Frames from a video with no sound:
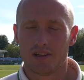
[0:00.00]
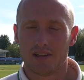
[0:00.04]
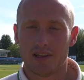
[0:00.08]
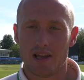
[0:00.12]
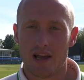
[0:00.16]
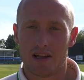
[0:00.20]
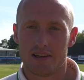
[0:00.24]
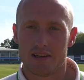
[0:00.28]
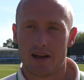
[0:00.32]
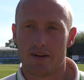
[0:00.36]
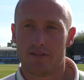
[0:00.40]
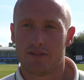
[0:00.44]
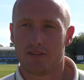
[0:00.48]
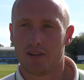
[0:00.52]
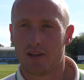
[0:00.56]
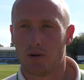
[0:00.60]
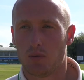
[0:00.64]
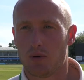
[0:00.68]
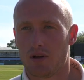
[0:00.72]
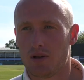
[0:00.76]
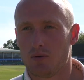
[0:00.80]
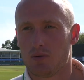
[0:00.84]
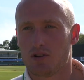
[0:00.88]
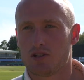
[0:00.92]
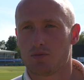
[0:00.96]
Yeah, definitely.
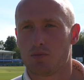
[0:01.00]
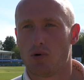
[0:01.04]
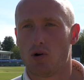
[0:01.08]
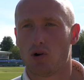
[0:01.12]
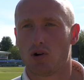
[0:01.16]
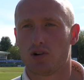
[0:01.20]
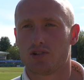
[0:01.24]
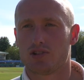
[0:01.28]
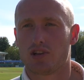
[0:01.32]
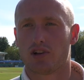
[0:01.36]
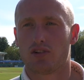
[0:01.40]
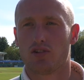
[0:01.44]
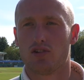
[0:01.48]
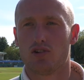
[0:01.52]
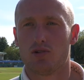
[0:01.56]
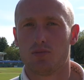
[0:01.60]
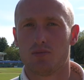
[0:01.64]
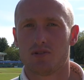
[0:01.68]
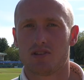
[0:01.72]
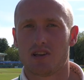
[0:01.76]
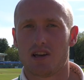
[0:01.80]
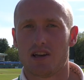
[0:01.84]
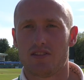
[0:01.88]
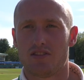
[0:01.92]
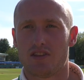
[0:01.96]
We, we spoke as a
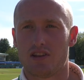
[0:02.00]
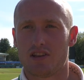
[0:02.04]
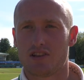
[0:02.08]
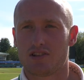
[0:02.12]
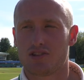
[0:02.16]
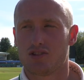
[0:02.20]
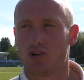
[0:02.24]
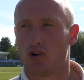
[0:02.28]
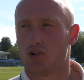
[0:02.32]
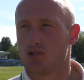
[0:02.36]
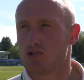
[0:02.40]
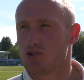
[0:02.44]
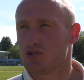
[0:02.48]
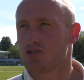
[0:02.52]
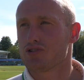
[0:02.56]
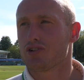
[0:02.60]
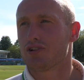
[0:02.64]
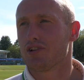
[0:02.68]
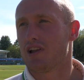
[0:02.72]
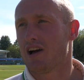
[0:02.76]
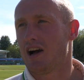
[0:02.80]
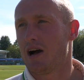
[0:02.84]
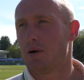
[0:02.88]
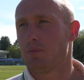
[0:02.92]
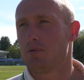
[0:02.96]
group saying that it's not just
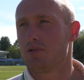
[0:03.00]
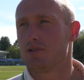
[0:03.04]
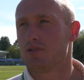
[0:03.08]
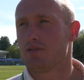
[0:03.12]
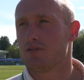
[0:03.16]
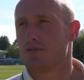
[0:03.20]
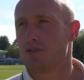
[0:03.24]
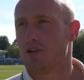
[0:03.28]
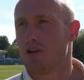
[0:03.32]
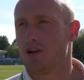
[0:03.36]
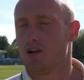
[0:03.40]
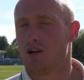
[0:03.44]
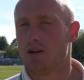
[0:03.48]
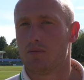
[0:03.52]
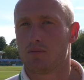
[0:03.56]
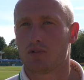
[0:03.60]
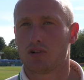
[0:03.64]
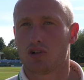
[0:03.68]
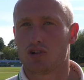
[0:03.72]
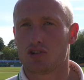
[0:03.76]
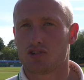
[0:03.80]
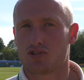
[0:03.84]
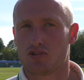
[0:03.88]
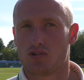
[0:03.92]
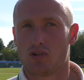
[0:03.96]
going to happen. Um,
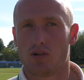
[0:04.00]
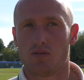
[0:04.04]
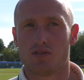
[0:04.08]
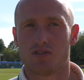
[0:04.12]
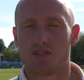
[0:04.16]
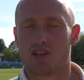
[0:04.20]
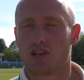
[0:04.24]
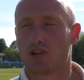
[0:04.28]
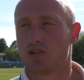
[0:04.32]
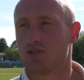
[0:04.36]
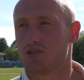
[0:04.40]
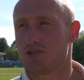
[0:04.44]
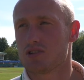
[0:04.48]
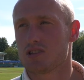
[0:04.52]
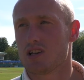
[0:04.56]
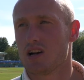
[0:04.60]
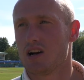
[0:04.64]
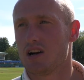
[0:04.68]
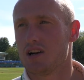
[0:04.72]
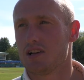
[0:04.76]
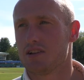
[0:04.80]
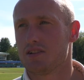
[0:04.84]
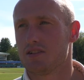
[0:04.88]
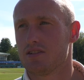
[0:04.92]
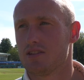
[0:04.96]
Gloucester, obviously, a good
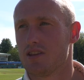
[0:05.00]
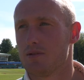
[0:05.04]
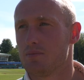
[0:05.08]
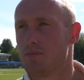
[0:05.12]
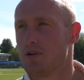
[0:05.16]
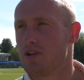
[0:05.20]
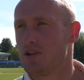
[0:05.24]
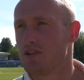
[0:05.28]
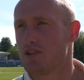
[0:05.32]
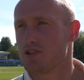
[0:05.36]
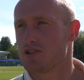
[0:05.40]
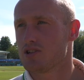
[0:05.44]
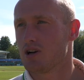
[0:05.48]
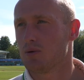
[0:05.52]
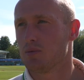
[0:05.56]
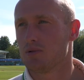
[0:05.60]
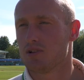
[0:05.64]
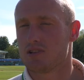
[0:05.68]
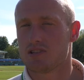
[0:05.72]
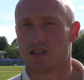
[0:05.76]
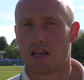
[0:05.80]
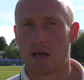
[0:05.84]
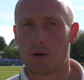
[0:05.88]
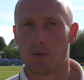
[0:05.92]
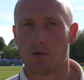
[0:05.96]
side. They've been at the top
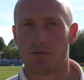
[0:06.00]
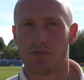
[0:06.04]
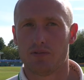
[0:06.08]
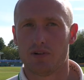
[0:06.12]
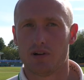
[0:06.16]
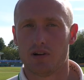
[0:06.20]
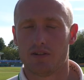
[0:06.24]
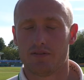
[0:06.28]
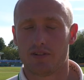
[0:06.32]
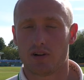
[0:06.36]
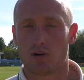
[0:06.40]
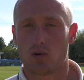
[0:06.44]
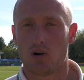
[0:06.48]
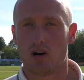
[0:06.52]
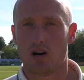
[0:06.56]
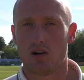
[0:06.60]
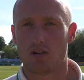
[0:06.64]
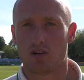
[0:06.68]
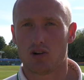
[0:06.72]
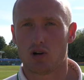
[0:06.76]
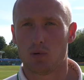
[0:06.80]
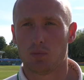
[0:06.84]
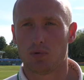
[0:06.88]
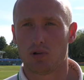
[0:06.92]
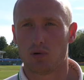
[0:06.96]
of the table for, for quite
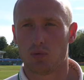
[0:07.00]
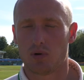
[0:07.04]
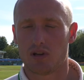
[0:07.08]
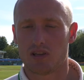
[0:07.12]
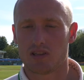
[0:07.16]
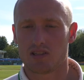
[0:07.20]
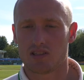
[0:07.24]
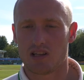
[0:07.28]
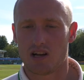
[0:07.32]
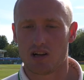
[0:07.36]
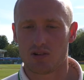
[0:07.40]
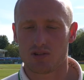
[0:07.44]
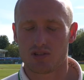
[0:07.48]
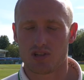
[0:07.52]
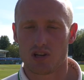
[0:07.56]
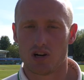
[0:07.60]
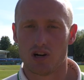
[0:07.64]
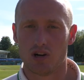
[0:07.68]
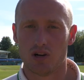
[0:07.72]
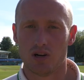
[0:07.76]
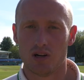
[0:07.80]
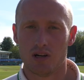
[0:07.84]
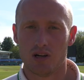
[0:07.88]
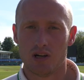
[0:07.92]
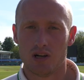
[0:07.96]
a couple of weeks now.
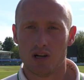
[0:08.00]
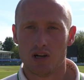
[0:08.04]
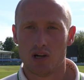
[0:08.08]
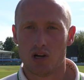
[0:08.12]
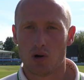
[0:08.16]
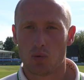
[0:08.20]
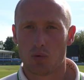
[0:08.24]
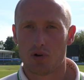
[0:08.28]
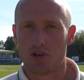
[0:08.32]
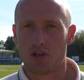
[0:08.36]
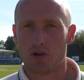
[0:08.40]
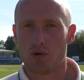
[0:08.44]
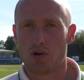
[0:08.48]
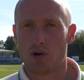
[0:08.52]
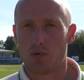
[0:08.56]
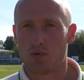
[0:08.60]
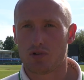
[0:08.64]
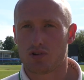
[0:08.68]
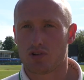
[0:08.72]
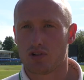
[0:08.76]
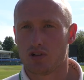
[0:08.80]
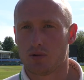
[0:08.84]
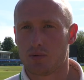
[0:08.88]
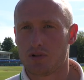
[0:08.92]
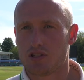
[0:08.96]
So we knew it
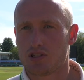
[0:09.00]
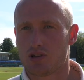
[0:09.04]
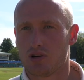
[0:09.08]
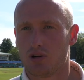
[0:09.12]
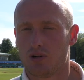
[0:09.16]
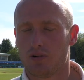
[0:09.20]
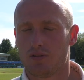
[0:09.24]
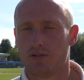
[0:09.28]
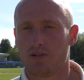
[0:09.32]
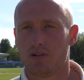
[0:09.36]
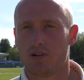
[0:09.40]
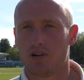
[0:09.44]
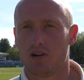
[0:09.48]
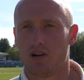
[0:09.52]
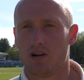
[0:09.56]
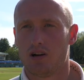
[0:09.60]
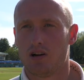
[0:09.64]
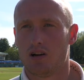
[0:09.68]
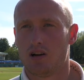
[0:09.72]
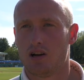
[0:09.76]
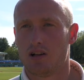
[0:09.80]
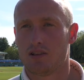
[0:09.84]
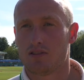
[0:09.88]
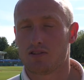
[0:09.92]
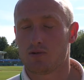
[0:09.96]
was going to be tough.
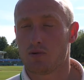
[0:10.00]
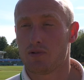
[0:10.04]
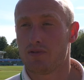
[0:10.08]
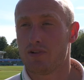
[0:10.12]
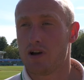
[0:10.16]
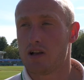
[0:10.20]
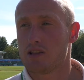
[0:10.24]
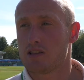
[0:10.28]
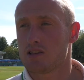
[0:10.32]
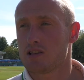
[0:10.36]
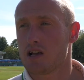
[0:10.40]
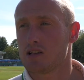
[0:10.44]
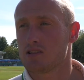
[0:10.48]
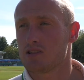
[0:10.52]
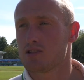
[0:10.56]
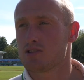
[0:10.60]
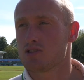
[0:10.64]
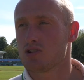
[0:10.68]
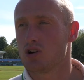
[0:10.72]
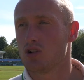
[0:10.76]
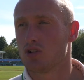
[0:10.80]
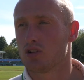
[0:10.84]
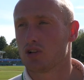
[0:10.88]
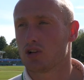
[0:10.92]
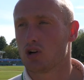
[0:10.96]
Uh, and to be fair to
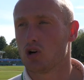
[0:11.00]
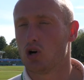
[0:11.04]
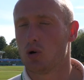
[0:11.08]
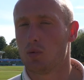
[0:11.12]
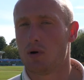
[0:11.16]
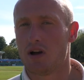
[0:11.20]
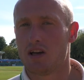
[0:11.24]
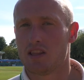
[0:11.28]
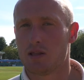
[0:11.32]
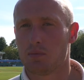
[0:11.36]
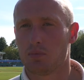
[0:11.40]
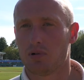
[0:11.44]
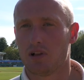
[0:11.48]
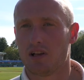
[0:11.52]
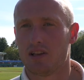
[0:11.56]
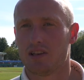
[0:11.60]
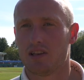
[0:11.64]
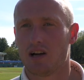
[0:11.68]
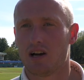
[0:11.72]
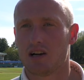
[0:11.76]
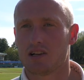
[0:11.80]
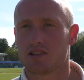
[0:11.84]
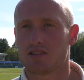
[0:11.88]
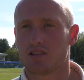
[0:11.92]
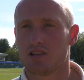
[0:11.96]
Tattersall and Colburn, they played
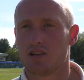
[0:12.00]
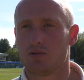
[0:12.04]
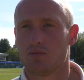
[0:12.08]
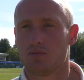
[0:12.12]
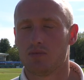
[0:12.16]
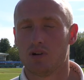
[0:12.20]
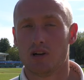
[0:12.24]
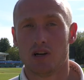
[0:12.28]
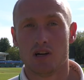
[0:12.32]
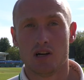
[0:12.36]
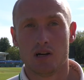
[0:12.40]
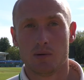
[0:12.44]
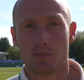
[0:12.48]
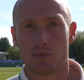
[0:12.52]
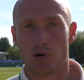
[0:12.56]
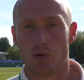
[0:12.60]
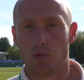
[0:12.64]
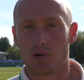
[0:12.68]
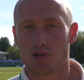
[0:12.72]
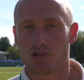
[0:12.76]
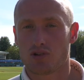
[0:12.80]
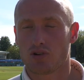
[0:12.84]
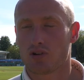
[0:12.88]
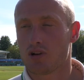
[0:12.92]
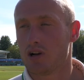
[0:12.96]
nicely. But
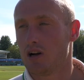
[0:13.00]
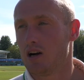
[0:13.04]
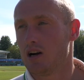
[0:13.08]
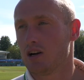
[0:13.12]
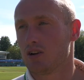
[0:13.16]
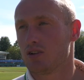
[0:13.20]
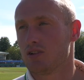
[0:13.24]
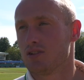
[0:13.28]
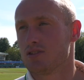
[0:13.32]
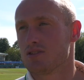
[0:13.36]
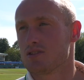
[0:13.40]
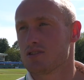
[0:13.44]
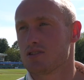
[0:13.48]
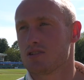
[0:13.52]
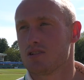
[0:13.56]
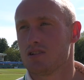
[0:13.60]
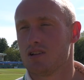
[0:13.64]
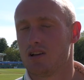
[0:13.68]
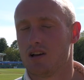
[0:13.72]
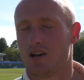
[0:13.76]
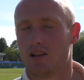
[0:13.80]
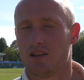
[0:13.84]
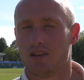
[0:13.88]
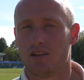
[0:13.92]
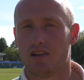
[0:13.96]
we stuck at our guns.
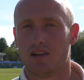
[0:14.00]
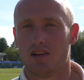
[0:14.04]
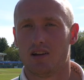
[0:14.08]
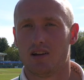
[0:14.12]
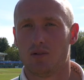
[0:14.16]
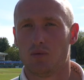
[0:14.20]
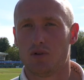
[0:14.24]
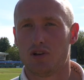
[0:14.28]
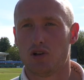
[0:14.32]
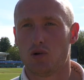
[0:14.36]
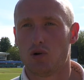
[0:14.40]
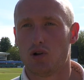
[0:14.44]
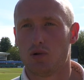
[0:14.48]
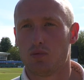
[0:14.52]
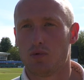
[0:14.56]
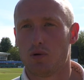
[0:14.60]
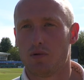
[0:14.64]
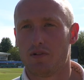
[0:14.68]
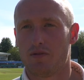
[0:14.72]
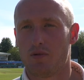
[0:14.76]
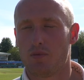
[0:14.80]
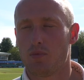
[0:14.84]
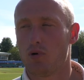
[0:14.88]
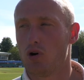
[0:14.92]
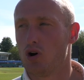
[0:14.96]
And uh, we knew if
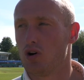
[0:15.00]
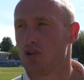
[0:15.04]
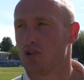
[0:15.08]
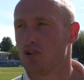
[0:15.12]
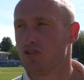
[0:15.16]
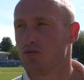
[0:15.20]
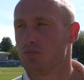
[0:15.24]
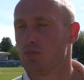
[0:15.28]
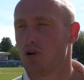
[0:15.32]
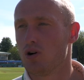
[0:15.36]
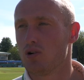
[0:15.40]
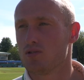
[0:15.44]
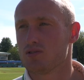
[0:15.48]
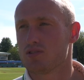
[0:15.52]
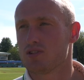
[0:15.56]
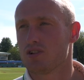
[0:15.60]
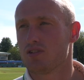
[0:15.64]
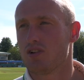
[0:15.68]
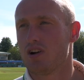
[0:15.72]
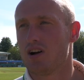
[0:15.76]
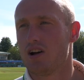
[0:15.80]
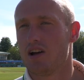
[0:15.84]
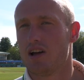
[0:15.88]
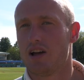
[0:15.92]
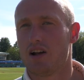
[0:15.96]
we put enough balls in
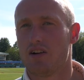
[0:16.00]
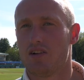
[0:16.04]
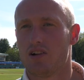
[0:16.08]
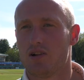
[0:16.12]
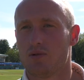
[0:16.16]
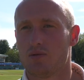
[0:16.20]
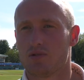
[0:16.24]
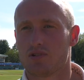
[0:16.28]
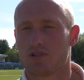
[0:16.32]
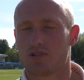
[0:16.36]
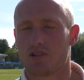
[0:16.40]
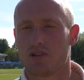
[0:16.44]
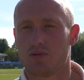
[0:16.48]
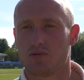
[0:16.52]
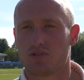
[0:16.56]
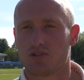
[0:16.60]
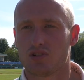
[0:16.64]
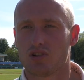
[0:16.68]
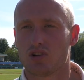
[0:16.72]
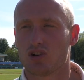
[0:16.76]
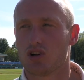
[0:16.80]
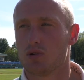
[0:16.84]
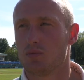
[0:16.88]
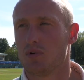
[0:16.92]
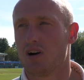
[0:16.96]
the right area, it was, it was
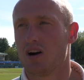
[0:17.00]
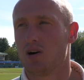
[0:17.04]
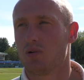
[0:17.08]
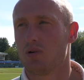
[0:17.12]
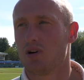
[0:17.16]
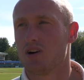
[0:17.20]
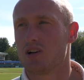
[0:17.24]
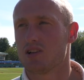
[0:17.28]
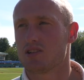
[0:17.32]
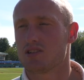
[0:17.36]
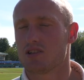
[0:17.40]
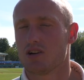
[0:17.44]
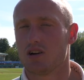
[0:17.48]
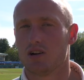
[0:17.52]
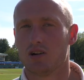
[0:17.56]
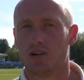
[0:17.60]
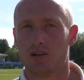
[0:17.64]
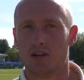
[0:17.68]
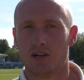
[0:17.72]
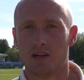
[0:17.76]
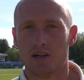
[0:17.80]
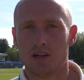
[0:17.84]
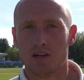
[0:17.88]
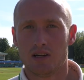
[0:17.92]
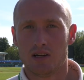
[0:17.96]
going to come our way. So
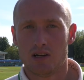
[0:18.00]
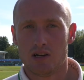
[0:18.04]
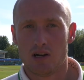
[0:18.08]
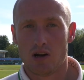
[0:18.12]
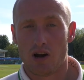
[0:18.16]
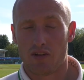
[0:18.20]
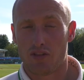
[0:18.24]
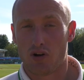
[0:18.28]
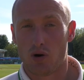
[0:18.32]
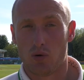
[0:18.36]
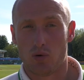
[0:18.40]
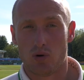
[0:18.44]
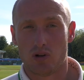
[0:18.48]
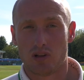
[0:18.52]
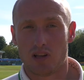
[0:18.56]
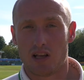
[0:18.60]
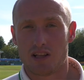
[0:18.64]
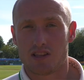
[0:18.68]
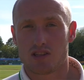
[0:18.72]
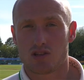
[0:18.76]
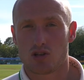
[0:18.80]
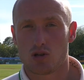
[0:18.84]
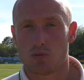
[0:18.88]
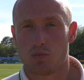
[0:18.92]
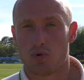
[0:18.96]
I thought we were
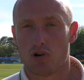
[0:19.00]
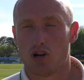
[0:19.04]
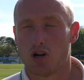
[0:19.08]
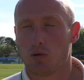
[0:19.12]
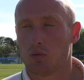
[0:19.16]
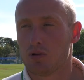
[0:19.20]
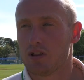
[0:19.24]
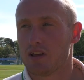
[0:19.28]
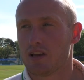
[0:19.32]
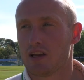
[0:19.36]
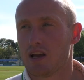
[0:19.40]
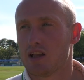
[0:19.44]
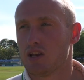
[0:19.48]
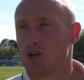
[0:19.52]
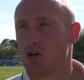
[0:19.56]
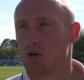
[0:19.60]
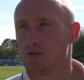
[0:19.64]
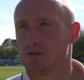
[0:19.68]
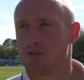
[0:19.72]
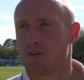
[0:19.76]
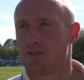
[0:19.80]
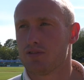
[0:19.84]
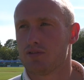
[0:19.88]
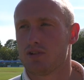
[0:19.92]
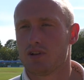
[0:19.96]
led superbly again
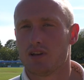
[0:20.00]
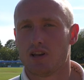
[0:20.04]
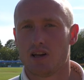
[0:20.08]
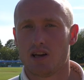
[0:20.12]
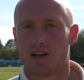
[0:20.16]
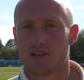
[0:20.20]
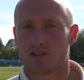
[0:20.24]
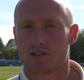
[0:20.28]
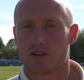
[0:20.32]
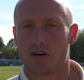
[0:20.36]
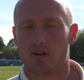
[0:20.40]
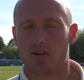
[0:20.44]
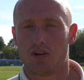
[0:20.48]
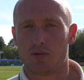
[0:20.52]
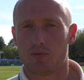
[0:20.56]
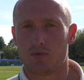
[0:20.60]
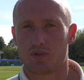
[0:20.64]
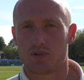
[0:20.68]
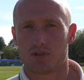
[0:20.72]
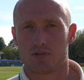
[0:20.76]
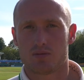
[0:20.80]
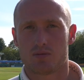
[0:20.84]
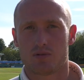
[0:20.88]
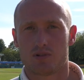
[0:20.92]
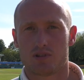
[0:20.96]
over the three days. Colin
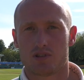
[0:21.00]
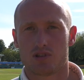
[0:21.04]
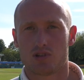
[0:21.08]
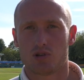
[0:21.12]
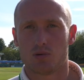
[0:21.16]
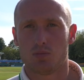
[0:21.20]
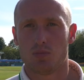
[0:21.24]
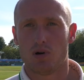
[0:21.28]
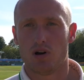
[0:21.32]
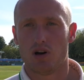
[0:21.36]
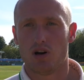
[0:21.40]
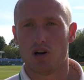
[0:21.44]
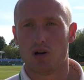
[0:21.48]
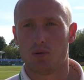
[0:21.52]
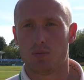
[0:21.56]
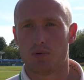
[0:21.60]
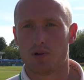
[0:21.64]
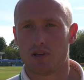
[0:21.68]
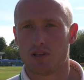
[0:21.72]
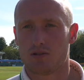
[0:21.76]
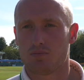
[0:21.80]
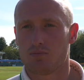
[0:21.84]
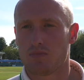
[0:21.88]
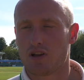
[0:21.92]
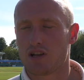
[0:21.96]
was, was superb.
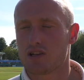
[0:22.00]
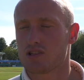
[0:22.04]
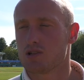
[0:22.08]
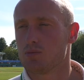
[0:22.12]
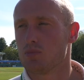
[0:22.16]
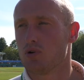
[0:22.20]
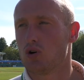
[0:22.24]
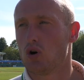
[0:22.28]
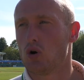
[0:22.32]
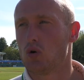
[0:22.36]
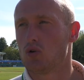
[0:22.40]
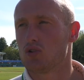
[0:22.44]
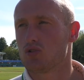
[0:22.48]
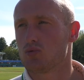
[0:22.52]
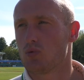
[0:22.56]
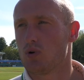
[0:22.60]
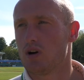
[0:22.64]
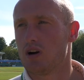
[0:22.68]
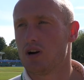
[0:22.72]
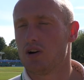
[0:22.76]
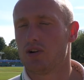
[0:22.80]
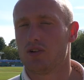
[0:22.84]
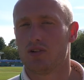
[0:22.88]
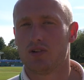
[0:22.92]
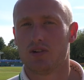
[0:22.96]
He mixed the ball as
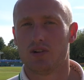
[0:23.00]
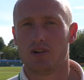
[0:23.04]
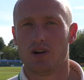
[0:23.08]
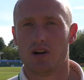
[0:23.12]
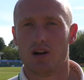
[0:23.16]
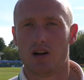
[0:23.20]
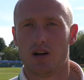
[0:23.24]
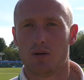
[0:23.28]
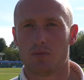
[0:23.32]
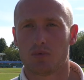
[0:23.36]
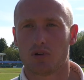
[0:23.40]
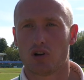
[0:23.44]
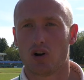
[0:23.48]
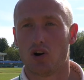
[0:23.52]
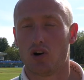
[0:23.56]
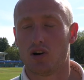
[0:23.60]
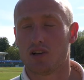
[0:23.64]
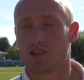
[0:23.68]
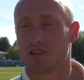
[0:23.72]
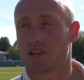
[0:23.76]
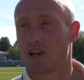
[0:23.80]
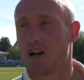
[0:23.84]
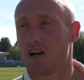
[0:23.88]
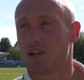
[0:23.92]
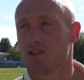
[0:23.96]
well, um,
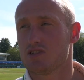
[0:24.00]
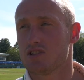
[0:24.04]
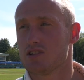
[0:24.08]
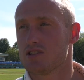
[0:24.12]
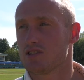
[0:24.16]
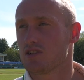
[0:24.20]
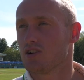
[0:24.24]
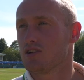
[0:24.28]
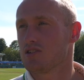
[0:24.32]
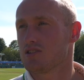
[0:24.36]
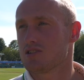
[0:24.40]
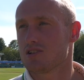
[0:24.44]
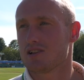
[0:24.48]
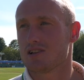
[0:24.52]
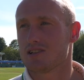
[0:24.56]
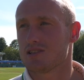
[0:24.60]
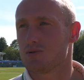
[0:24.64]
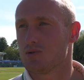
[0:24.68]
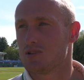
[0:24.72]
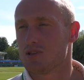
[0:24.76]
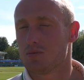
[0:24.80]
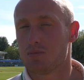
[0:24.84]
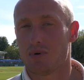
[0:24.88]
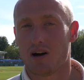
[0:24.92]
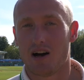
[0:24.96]
caught his catches, got
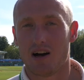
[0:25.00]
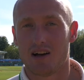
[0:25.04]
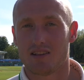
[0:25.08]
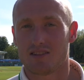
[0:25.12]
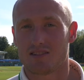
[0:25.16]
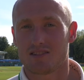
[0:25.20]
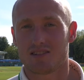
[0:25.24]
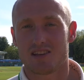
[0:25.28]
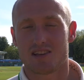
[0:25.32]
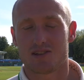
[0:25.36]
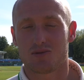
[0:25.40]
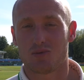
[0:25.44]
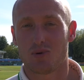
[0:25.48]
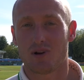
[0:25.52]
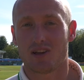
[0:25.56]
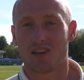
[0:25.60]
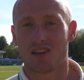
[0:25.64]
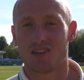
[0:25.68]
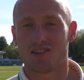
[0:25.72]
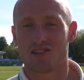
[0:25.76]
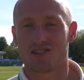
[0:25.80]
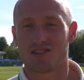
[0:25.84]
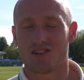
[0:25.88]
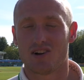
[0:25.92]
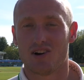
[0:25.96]
60 with the bat and six wickets.